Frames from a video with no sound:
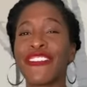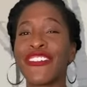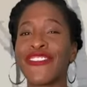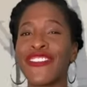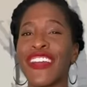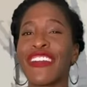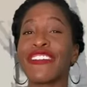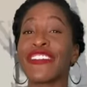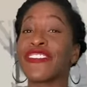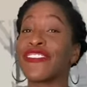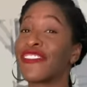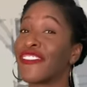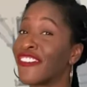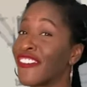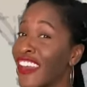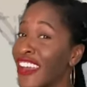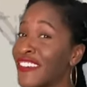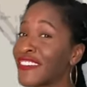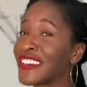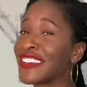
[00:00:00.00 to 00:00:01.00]
very,
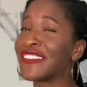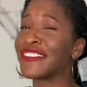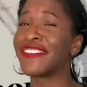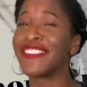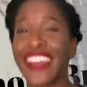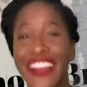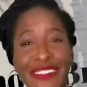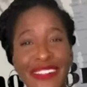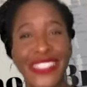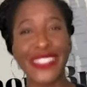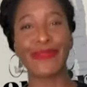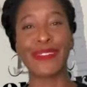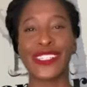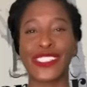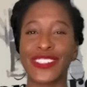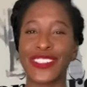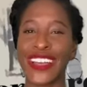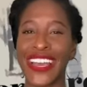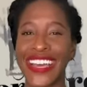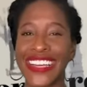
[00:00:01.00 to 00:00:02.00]
very, very
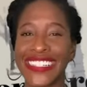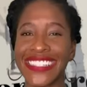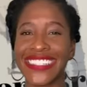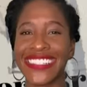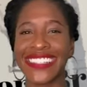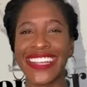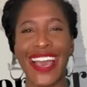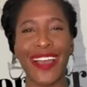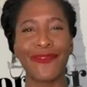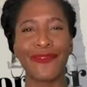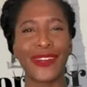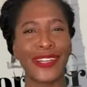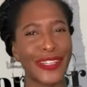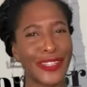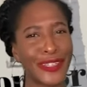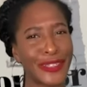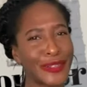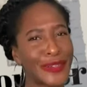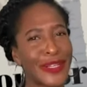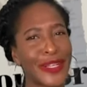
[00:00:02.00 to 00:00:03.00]
special guest. I
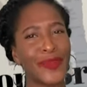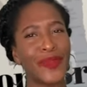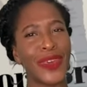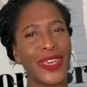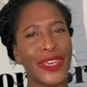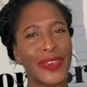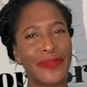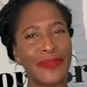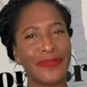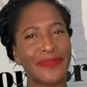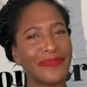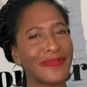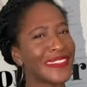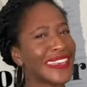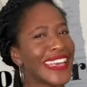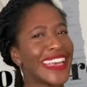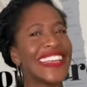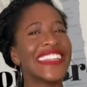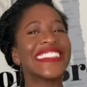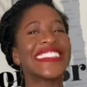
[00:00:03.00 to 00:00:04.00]
wonder who it could be.
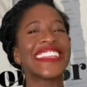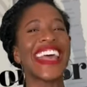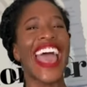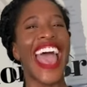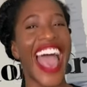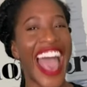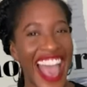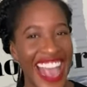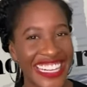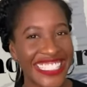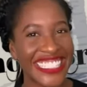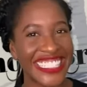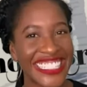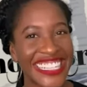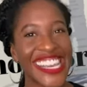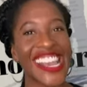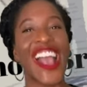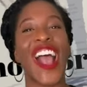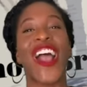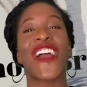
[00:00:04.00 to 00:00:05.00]
It's
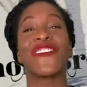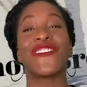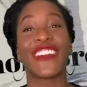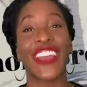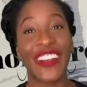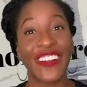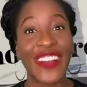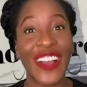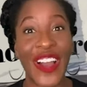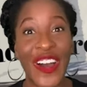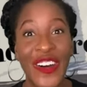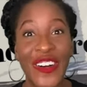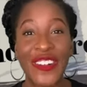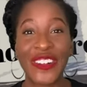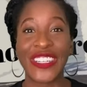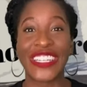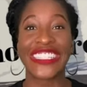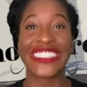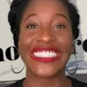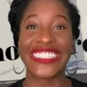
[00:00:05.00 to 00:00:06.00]
actually our very
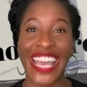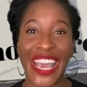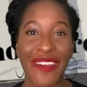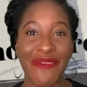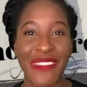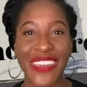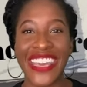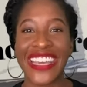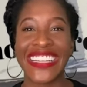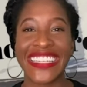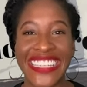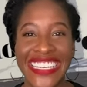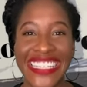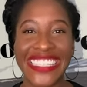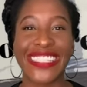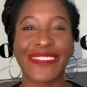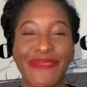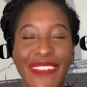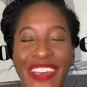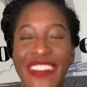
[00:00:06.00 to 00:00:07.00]
own Damien D.
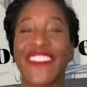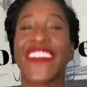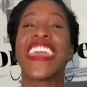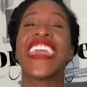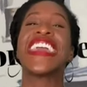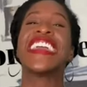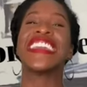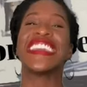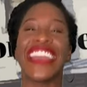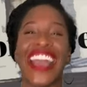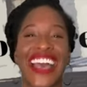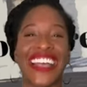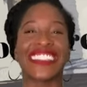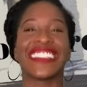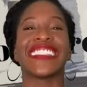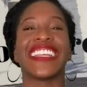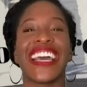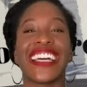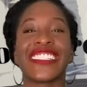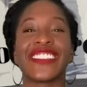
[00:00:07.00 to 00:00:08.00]
Smith. Yes,
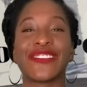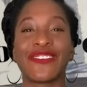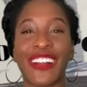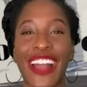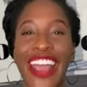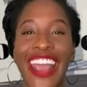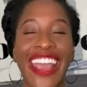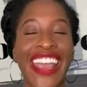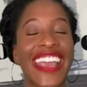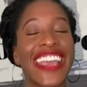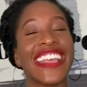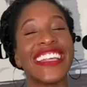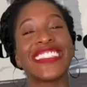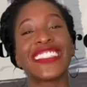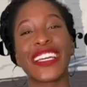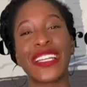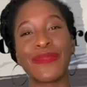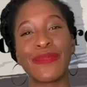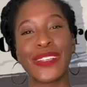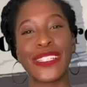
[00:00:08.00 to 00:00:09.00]
that's right. And he's
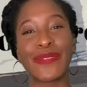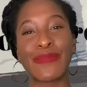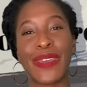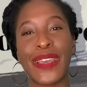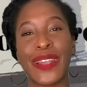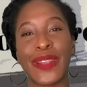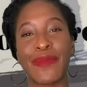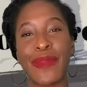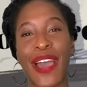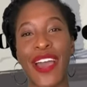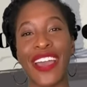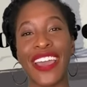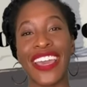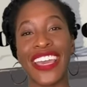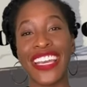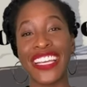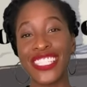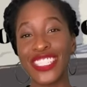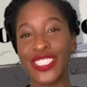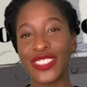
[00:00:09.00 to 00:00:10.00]
going to be speaking about
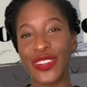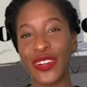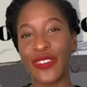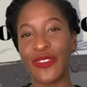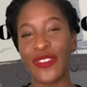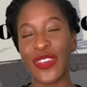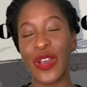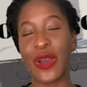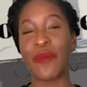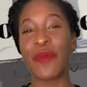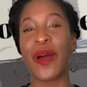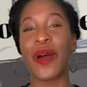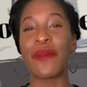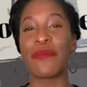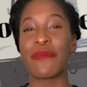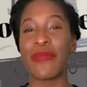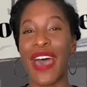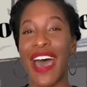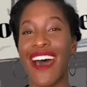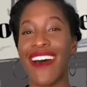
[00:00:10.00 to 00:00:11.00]
his short film
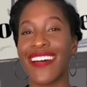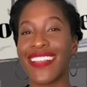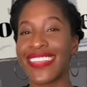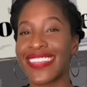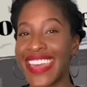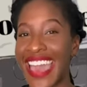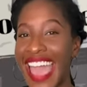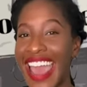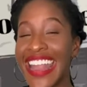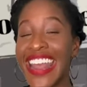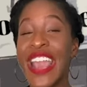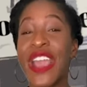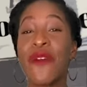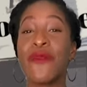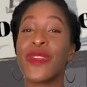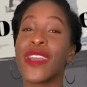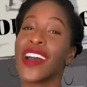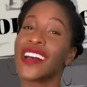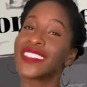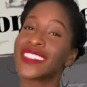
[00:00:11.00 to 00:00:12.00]
about that.
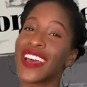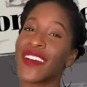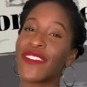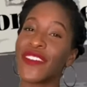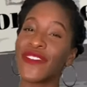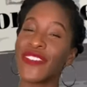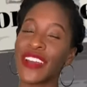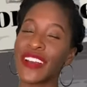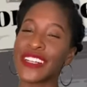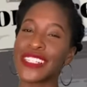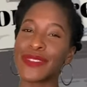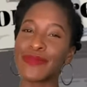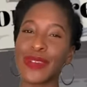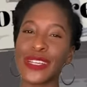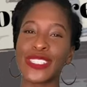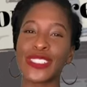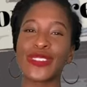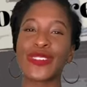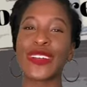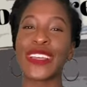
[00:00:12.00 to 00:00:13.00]
We also have a very
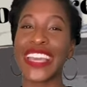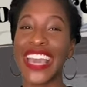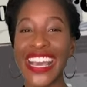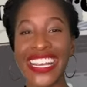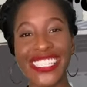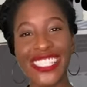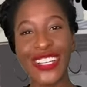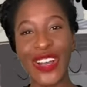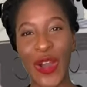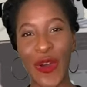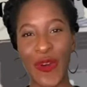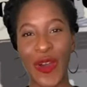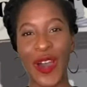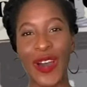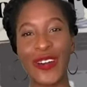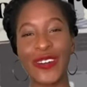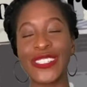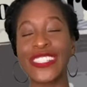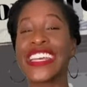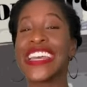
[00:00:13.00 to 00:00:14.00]
special guest co-host,